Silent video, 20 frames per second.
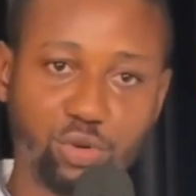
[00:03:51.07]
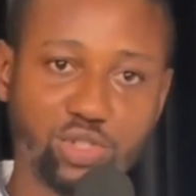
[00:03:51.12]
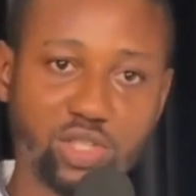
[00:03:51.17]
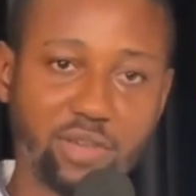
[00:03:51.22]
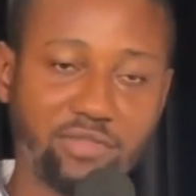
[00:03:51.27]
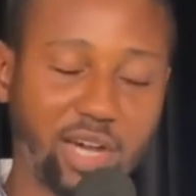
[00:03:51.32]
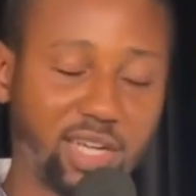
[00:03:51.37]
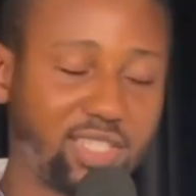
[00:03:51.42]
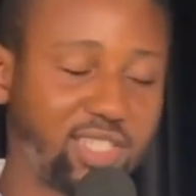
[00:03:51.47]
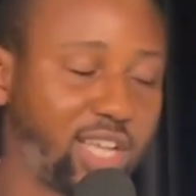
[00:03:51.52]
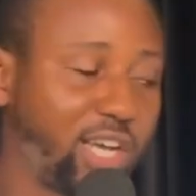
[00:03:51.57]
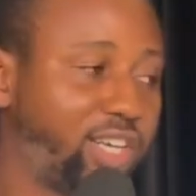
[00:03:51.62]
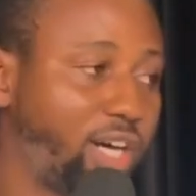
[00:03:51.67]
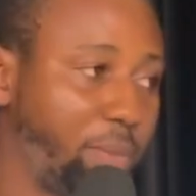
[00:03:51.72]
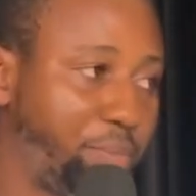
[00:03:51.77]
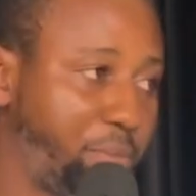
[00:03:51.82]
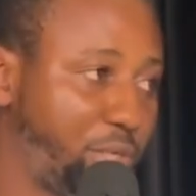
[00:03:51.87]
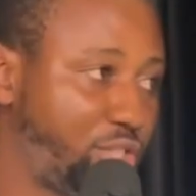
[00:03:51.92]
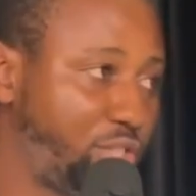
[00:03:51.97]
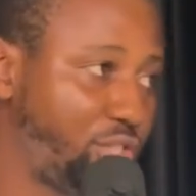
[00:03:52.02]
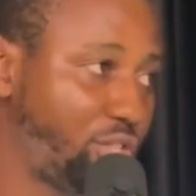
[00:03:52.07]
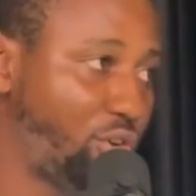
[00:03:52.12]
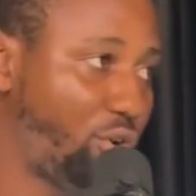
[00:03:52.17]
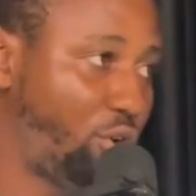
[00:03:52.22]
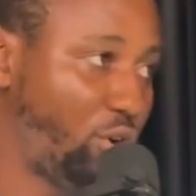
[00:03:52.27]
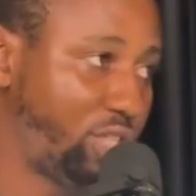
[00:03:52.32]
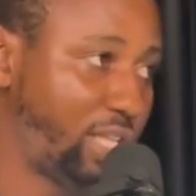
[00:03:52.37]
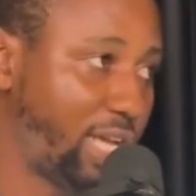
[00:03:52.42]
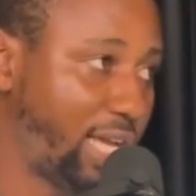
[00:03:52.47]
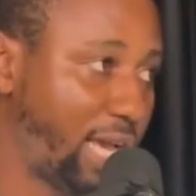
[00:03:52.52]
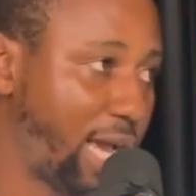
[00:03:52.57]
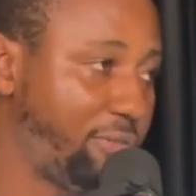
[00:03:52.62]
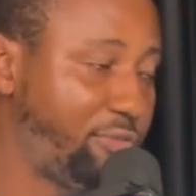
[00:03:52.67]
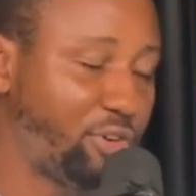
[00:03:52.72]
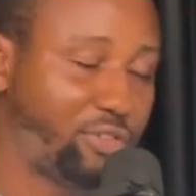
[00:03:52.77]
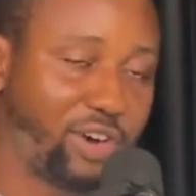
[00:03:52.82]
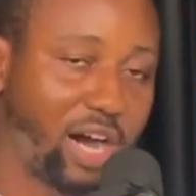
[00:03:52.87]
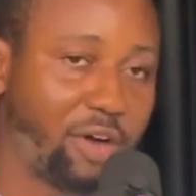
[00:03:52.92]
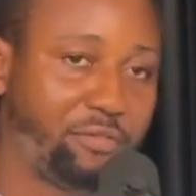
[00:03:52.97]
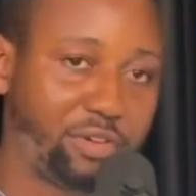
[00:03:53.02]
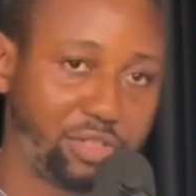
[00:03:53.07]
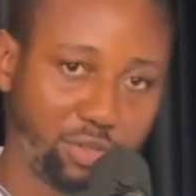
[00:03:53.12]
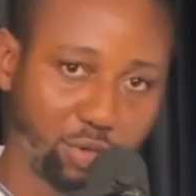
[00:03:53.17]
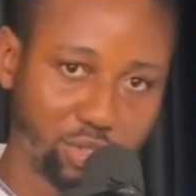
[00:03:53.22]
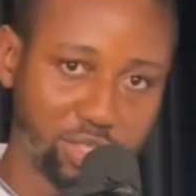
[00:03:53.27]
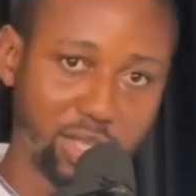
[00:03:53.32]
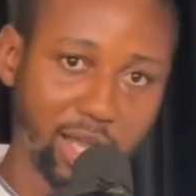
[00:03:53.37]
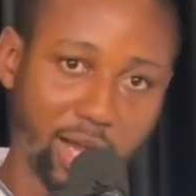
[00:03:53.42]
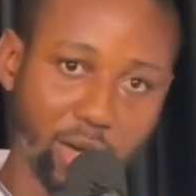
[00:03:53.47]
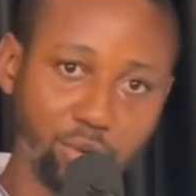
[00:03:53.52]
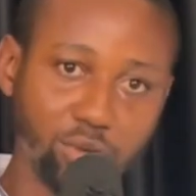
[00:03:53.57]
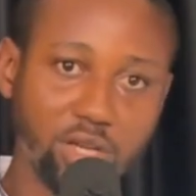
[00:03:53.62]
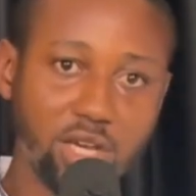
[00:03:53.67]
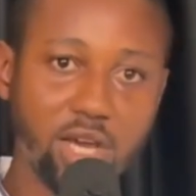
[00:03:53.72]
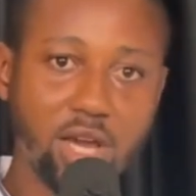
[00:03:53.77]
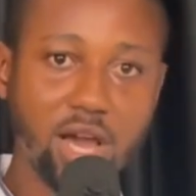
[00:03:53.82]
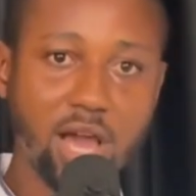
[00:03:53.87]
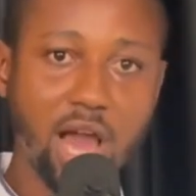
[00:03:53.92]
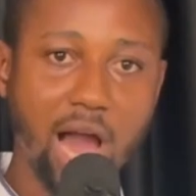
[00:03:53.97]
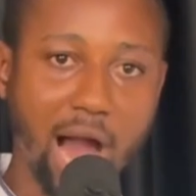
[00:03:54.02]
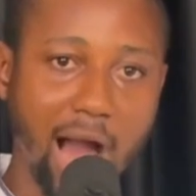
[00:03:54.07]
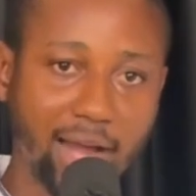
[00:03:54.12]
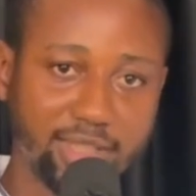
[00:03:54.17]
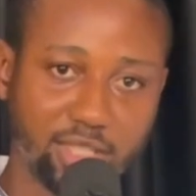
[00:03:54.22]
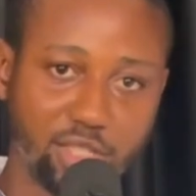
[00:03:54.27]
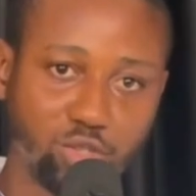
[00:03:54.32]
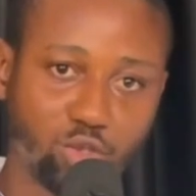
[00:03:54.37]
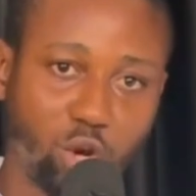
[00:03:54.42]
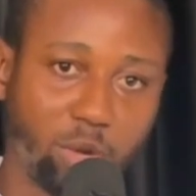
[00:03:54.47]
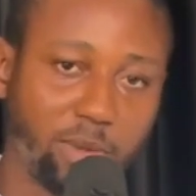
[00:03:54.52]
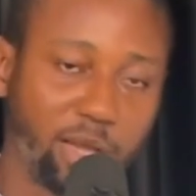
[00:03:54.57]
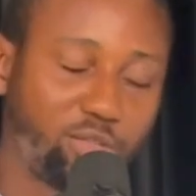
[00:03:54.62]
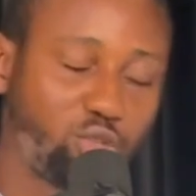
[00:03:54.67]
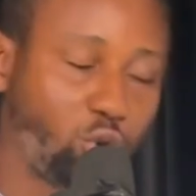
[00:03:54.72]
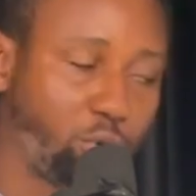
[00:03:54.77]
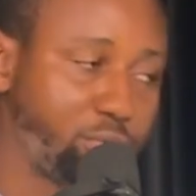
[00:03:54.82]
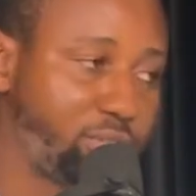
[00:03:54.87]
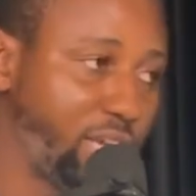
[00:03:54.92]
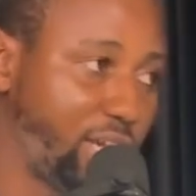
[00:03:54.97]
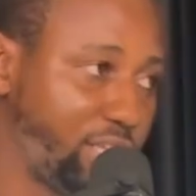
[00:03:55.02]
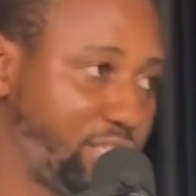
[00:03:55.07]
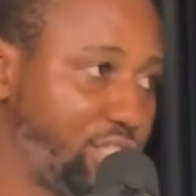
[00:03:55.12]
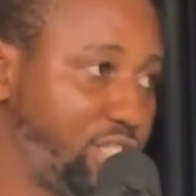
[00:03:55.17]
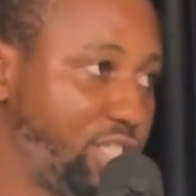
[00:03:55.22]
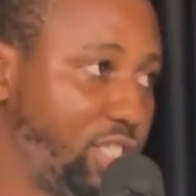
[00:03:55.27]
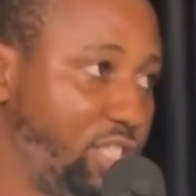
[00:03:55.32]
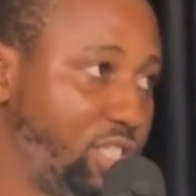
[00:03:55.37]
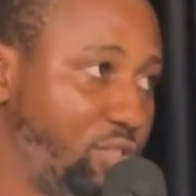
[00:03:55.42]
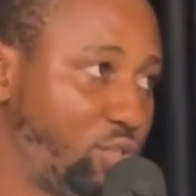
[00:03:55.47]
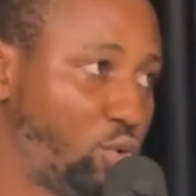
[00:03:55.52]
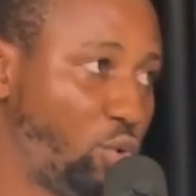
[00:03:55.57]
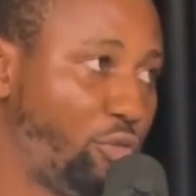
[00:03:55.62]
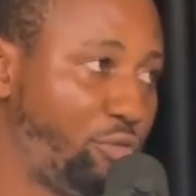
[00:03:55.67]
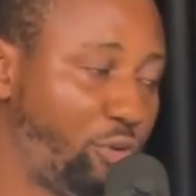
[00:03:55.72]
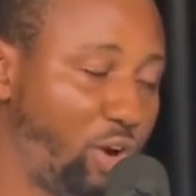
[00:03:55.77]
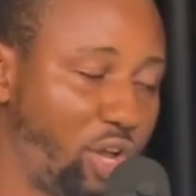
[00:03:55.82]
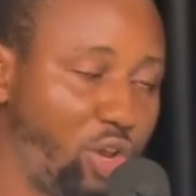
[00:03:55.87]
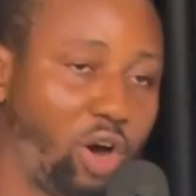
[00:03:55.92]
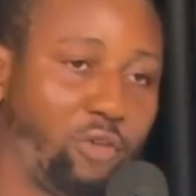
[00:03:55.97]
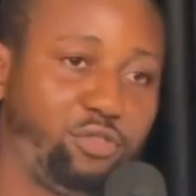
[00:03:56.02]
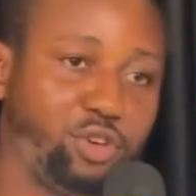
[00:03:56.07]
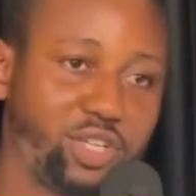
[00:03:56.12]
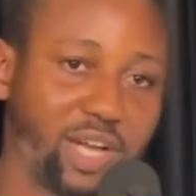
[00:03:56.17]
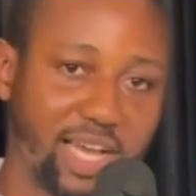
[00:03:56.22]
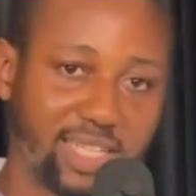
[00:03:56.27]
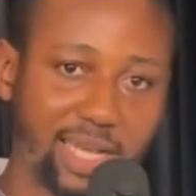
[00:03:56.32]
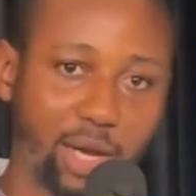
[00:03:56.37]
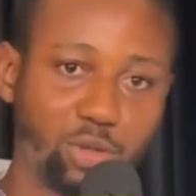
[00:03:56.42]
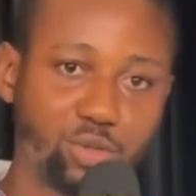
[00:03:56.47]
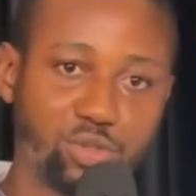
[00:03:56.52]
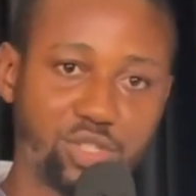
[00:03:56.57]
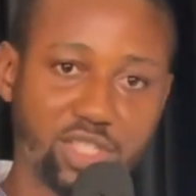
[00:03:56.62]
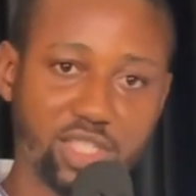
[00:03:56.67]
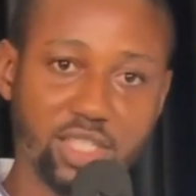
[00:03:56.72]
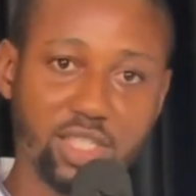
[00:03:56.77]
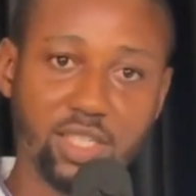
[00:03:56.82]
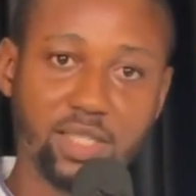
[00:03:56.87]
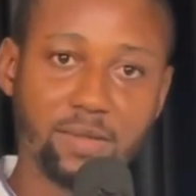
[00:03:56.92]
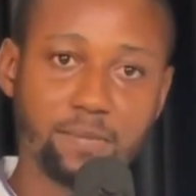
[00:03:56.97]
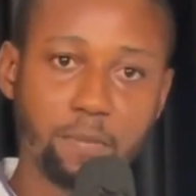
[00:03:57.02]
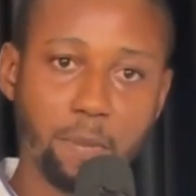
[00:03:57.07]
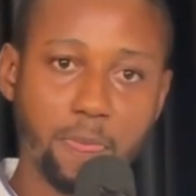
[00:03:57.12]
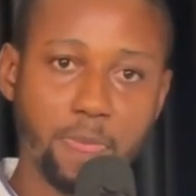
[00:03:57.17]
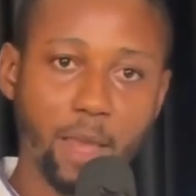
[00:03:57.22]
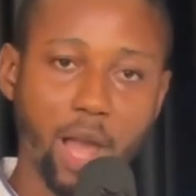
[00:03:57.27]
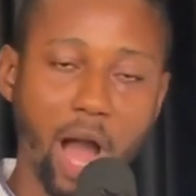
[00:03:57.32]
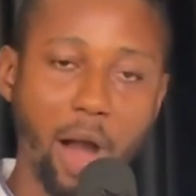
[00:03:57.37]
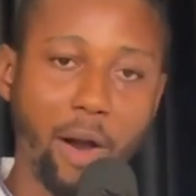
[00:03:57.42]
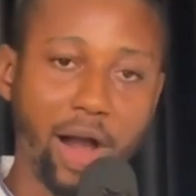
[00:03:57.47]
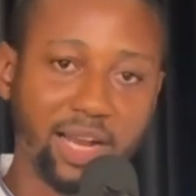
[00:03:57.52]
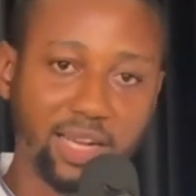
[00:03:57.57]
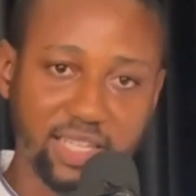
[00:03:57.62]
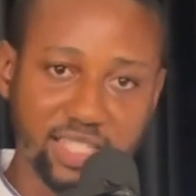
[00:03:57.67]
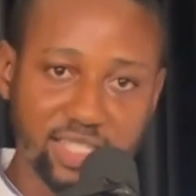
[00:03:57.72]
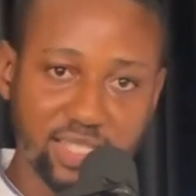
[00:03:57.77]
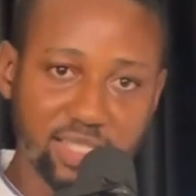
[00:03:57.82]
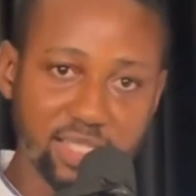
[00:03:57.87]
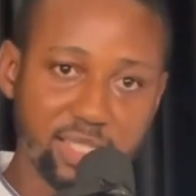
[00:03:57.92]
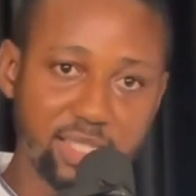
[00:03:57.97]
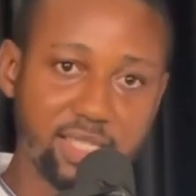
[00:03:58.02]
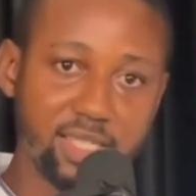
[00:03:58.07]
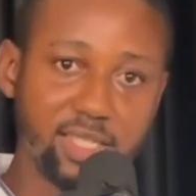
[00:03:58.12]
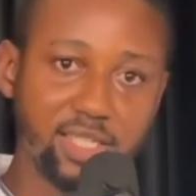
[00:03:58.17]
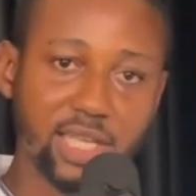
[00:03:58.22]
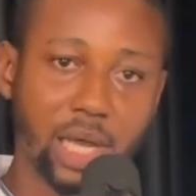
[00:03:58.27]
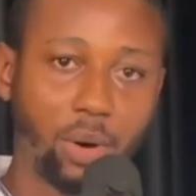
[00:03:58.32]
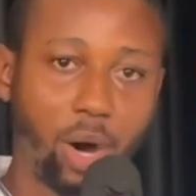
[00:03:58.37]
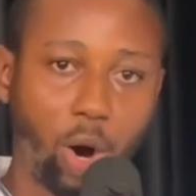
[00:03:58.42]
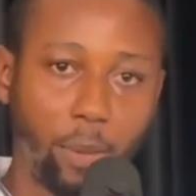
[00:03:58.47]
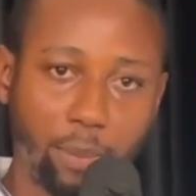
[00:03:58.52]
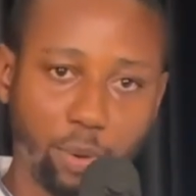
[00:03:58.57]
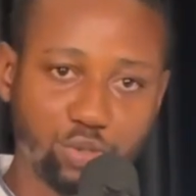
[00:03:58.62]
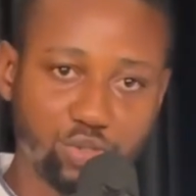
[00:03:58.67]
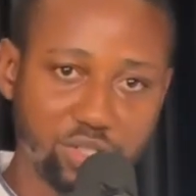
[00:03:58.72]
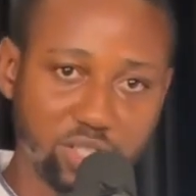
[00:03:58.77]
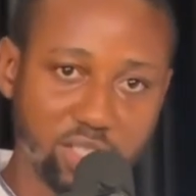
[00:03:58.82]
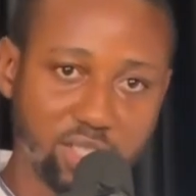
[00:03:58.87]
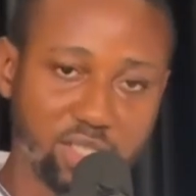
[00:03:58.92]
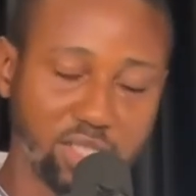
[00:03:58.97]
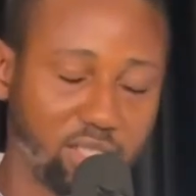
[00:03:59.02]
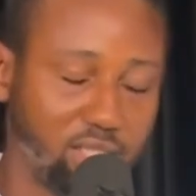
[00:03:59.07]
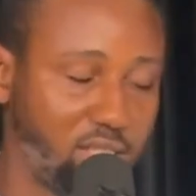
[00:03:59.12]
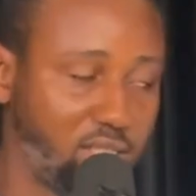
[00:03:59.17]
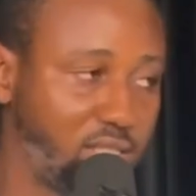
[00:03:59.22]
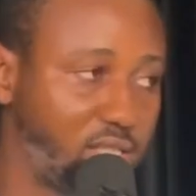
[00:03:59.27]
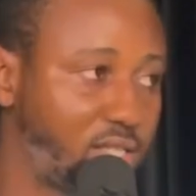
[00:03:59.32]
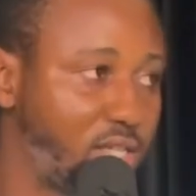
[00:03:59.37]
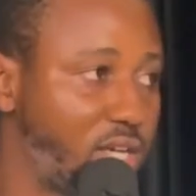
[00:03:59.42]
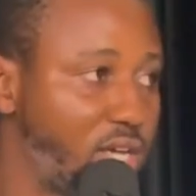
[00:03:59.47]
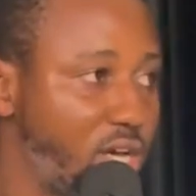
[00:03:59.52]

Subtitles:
We also have our Instagram page on every of our videos now at Installment Homes NG. So for a lot of you guys that want to see our listings, our opportunities,